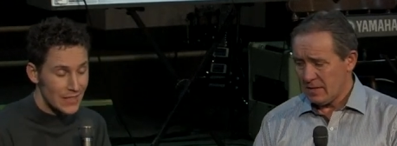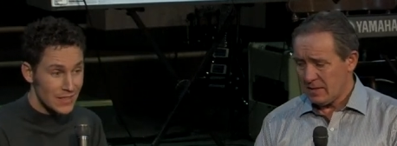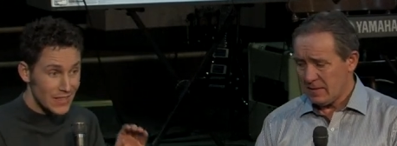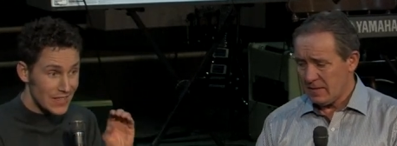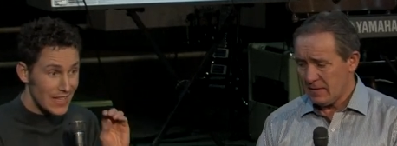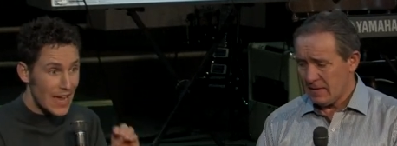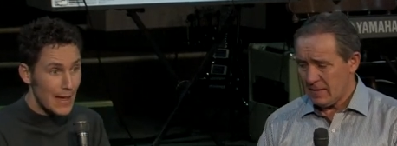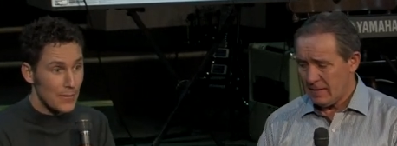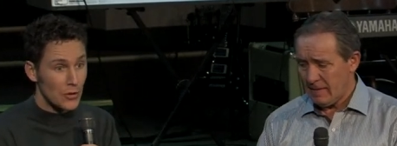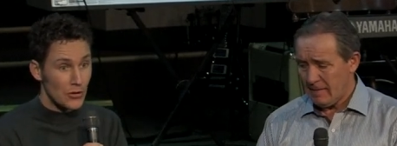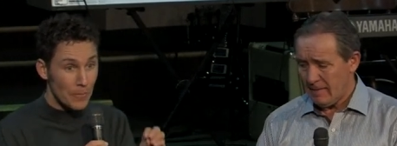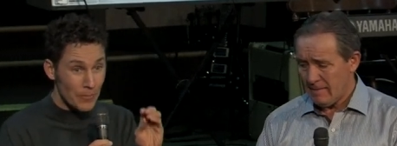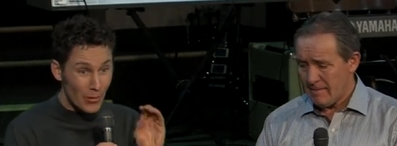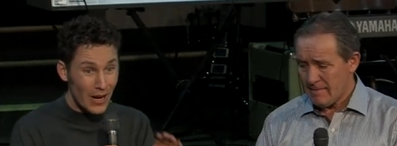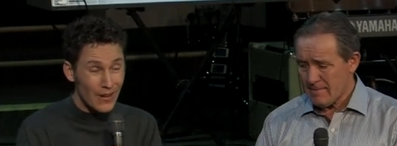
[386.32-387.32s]
Speaker 1: Samuel,
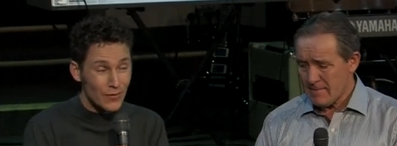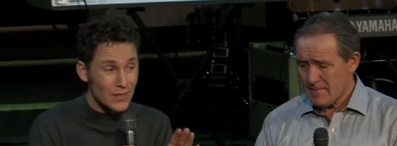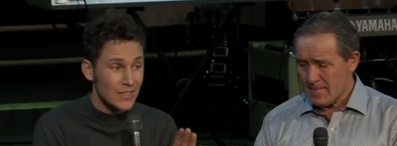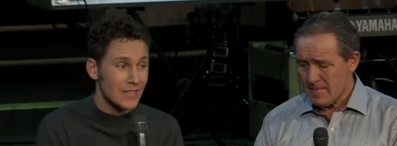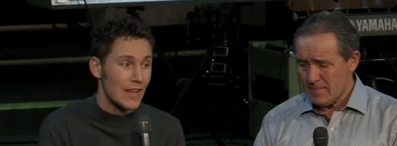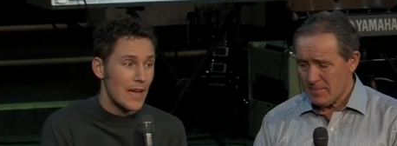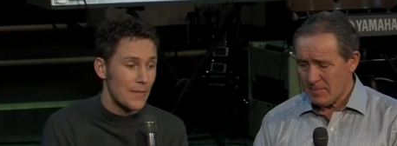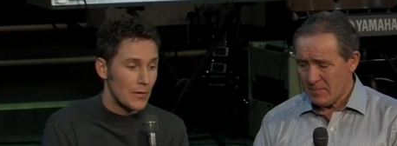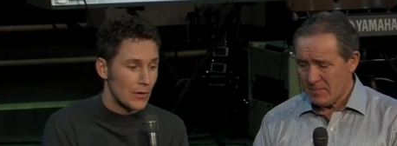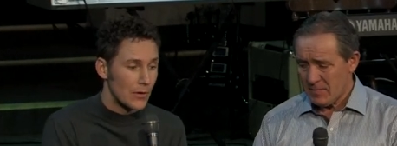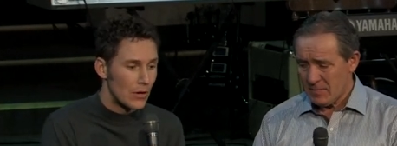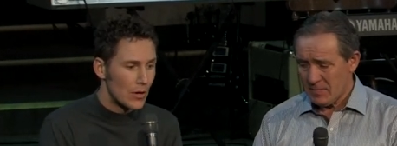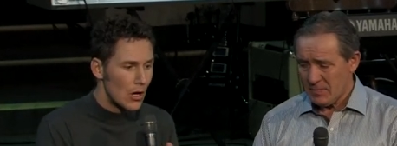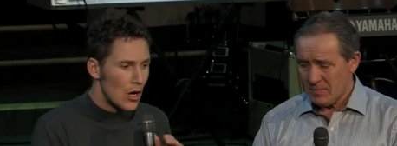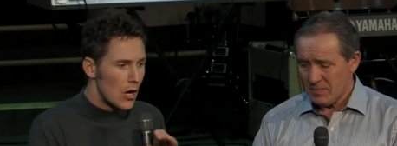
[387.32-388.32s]
the prophet
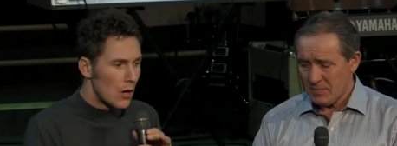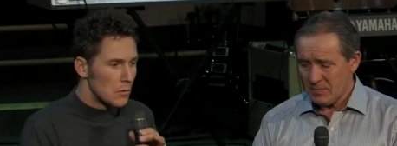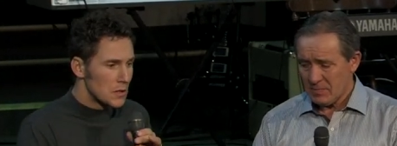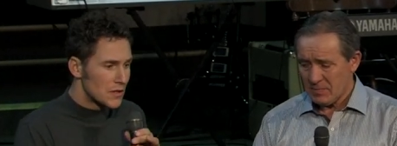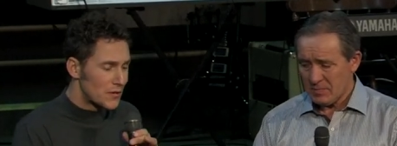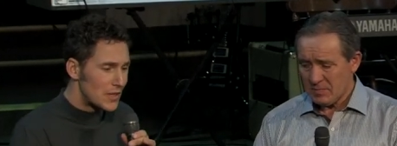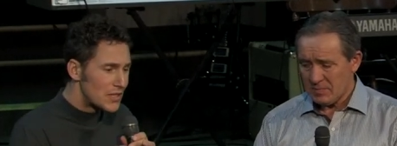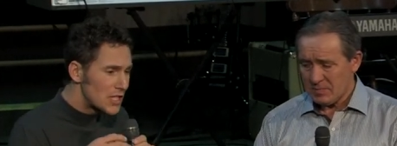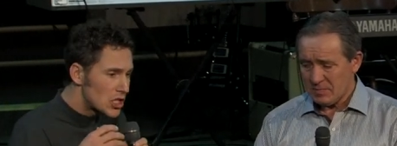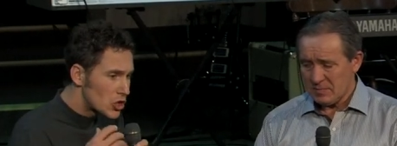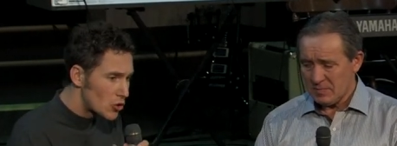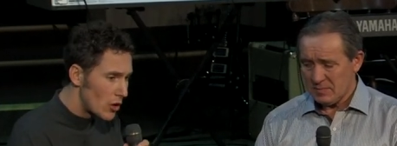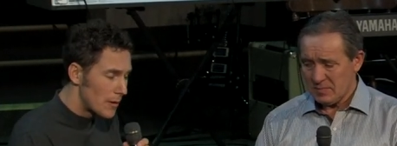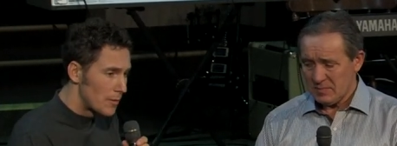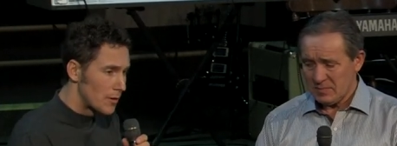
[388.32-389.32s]
Samuel, was very
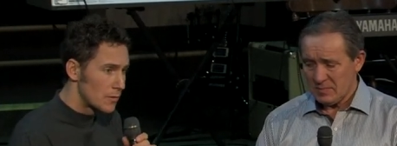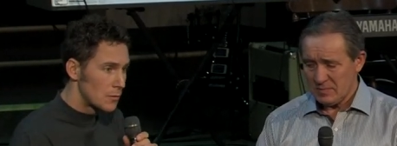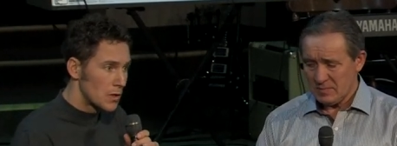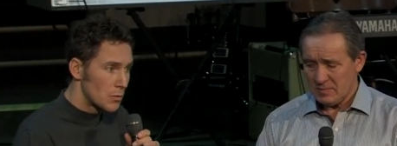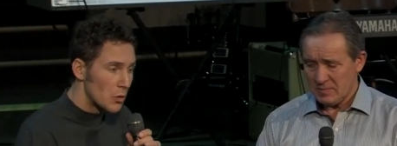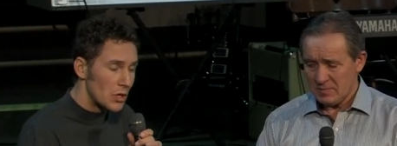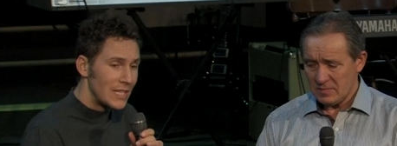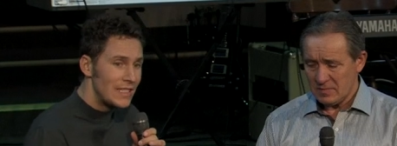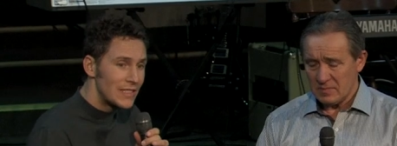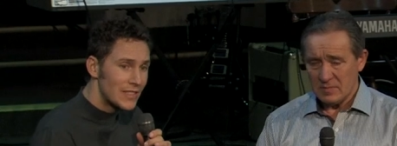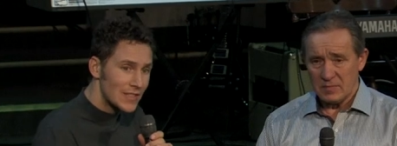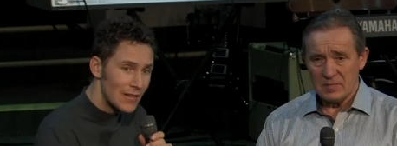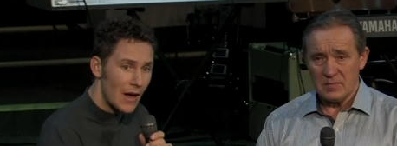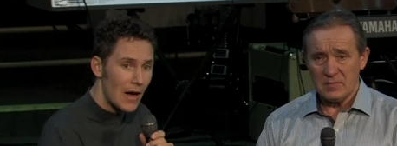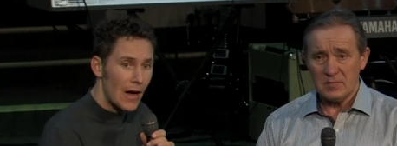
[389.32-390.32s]
troubled with what he
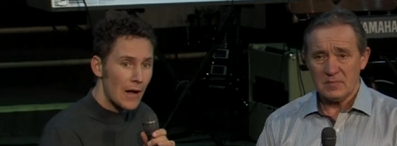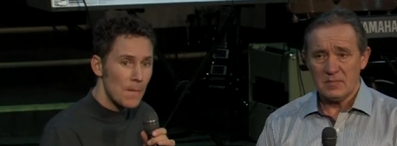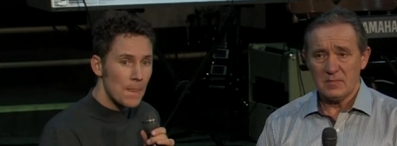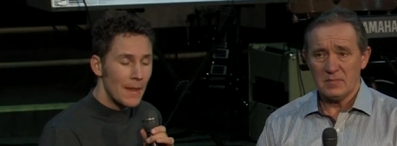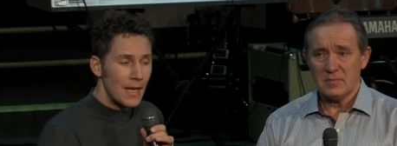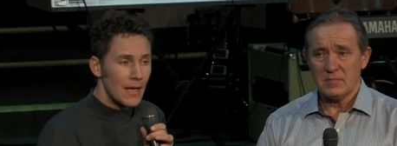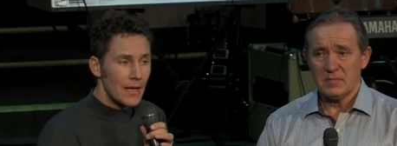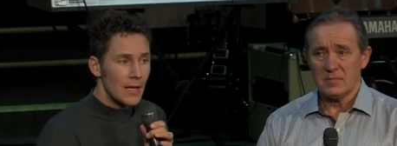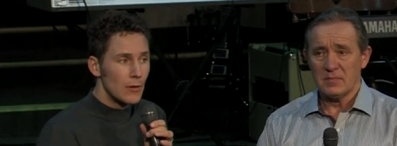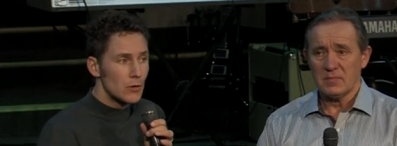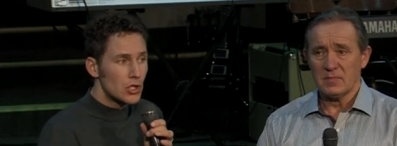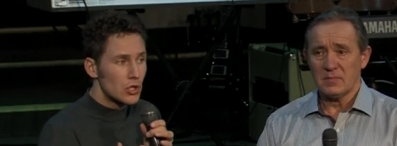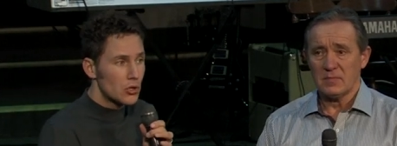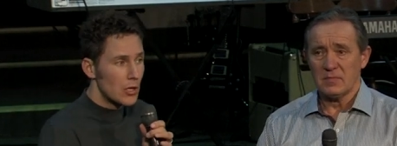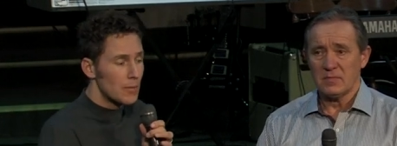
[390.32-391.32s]
saw. He
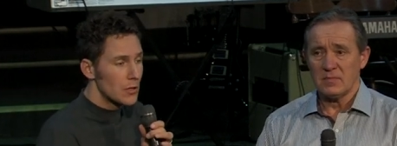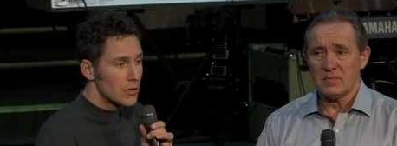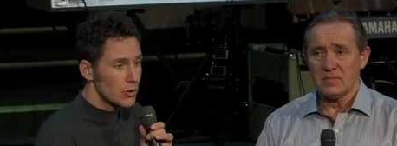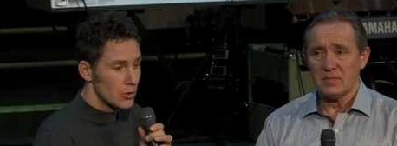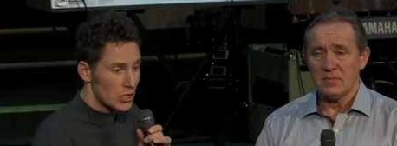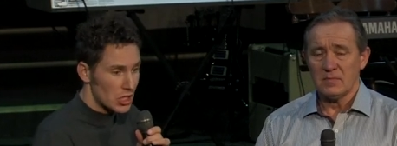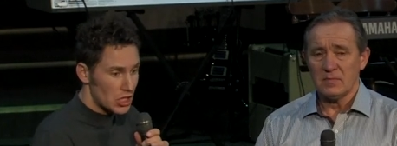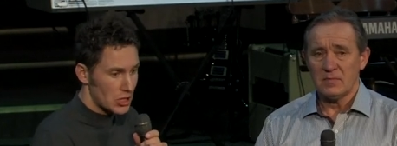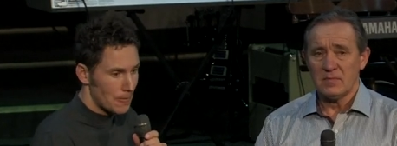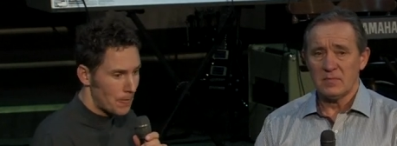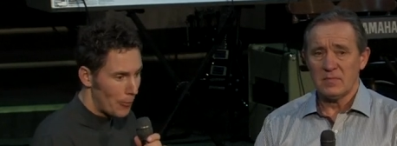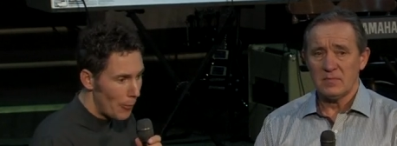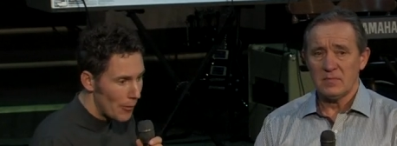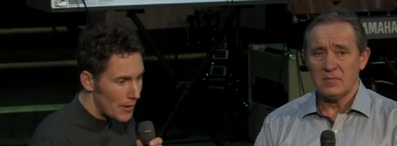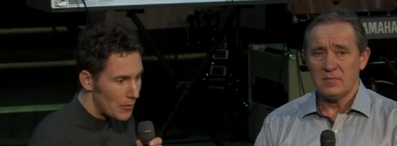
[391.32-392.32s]
was troubled to such a
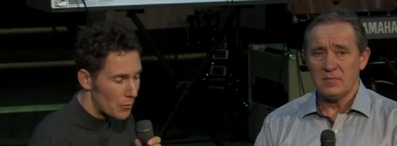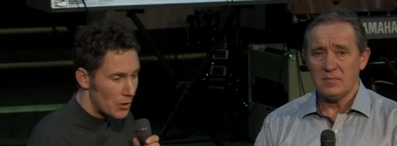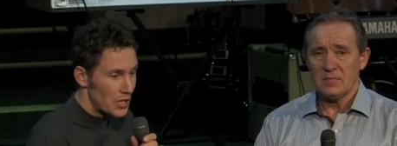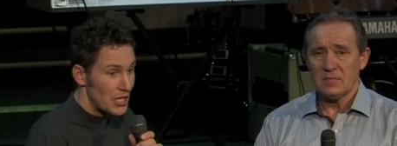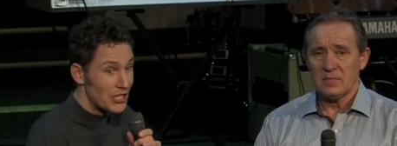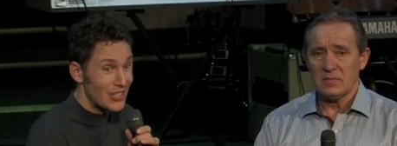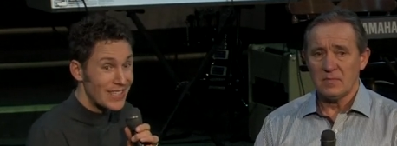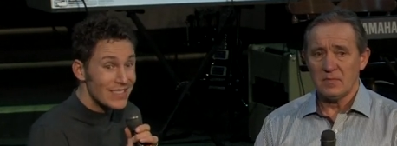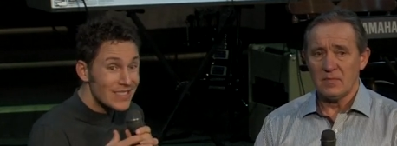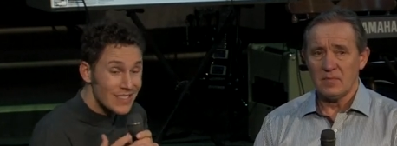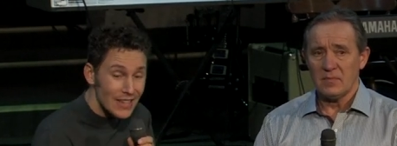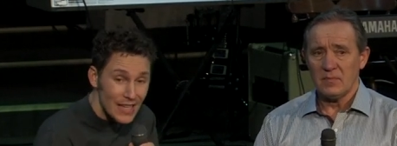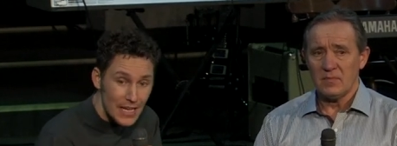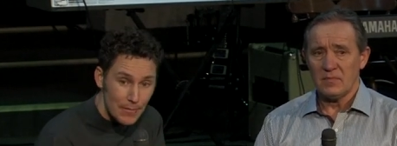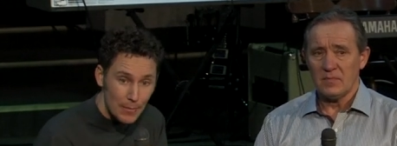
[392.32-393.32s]
point where he couldn't
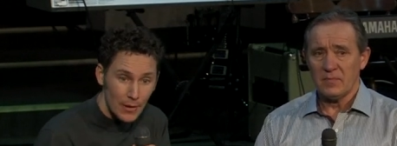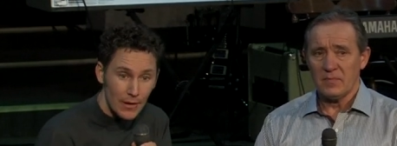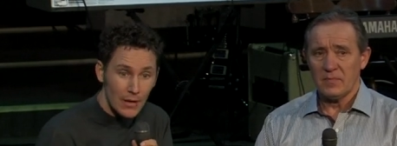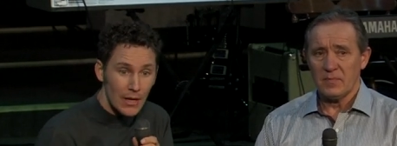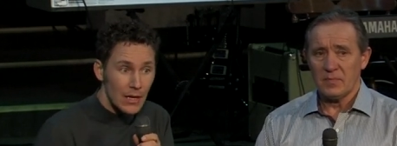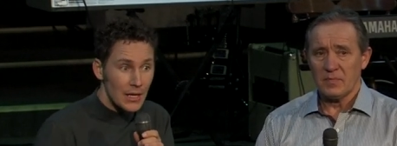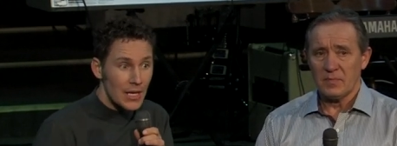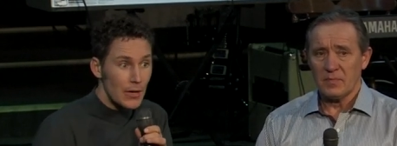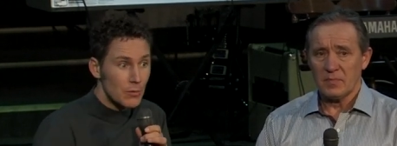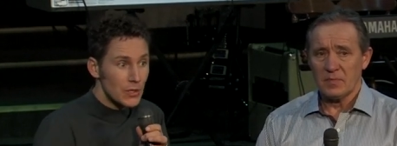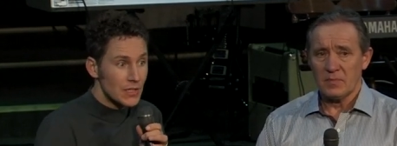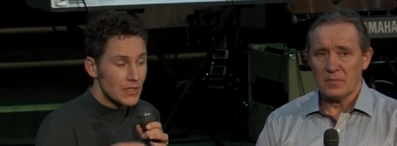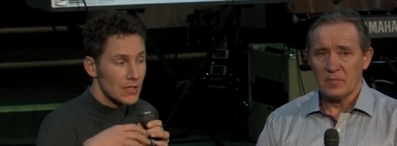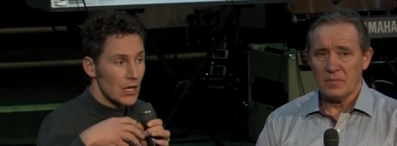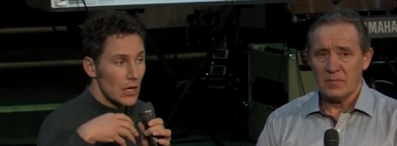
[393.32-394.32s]
sleep. He
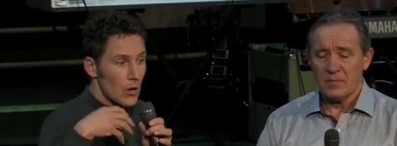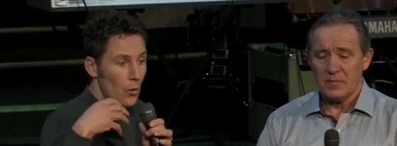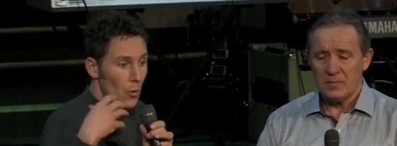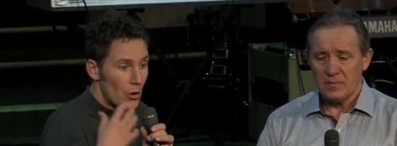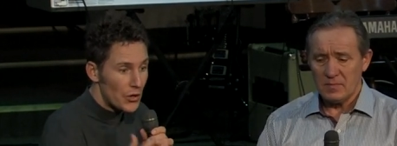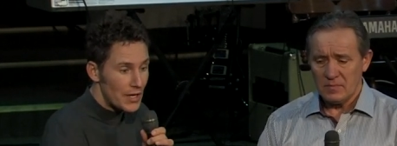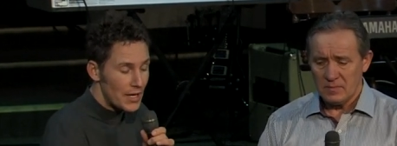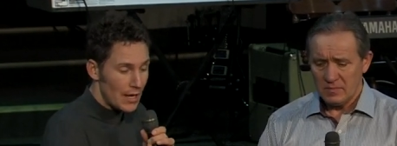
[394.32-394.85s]
was worried